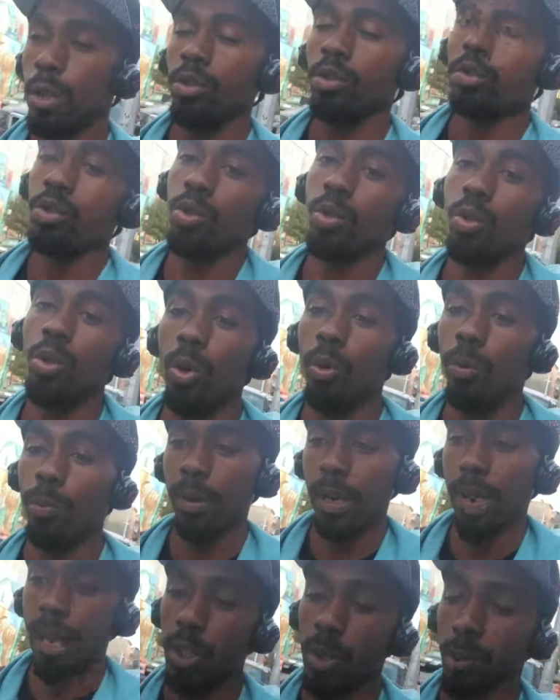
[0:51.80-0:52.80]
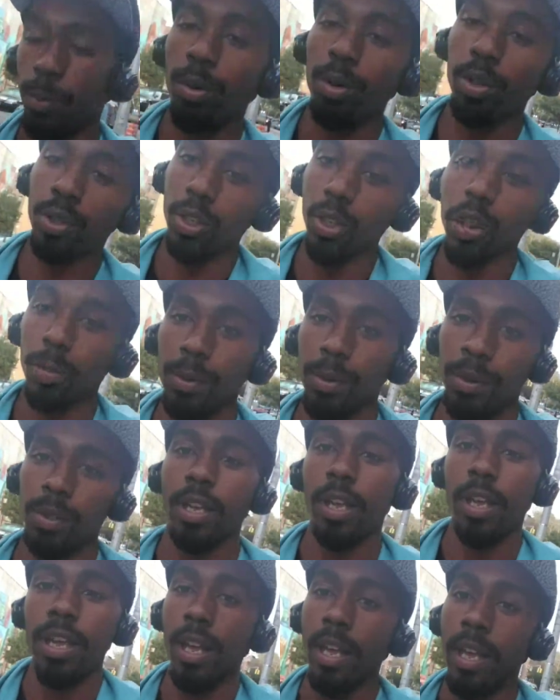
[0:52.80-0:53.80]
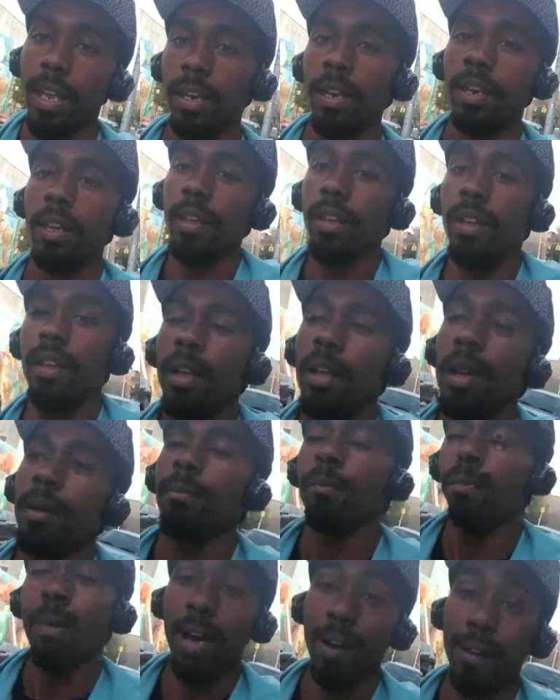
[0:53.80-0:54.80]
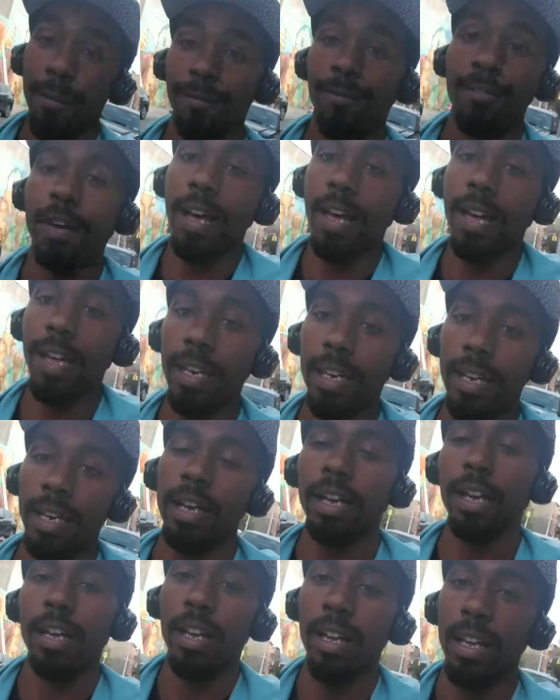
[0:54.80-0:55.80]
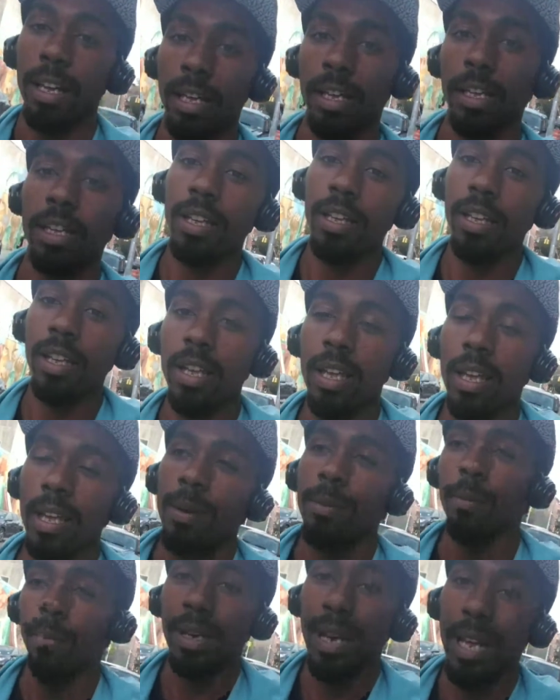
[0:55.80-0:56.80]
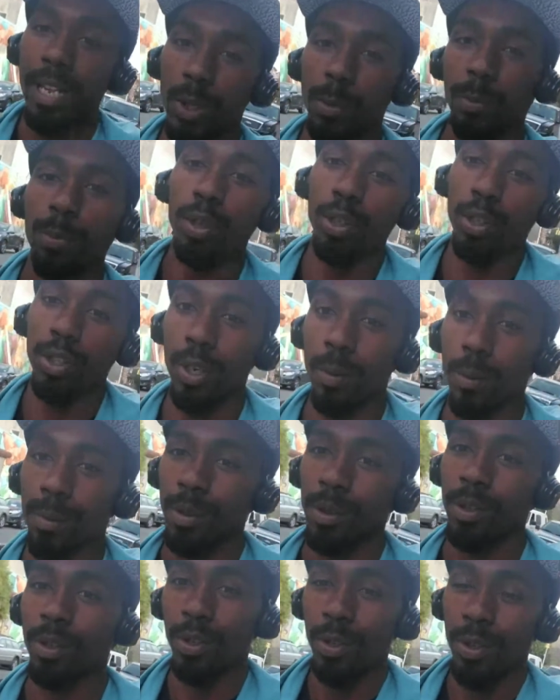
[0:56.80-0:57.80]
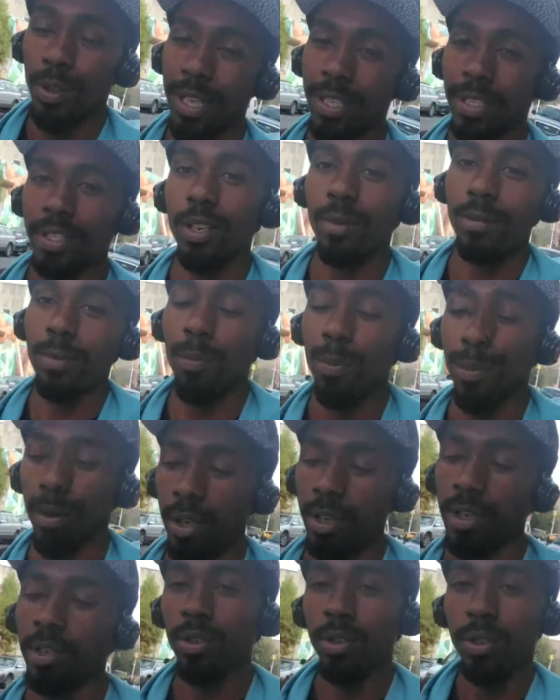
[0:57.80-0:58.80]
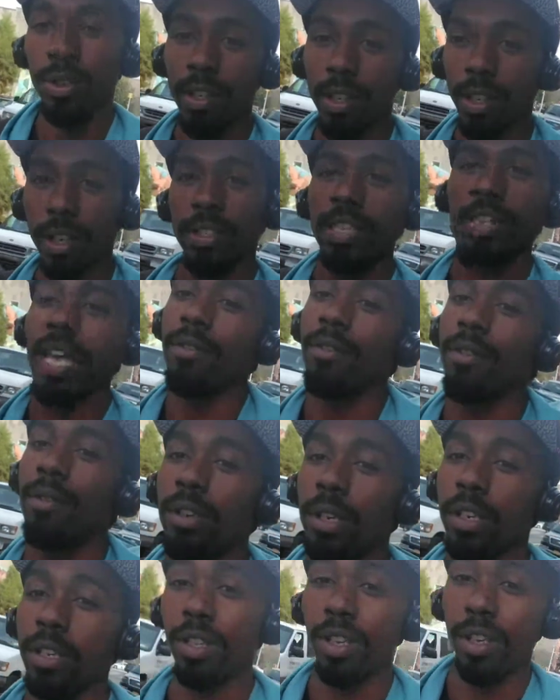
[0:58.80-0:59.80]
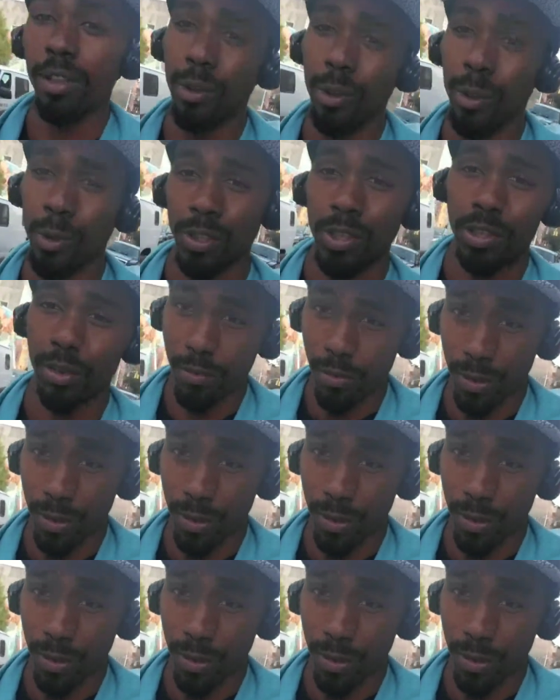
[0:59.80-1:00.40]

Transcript: pseudo planche push ups and modified uh, planche push-ups. So that's going to be pretty interesting because I haven't really done those in a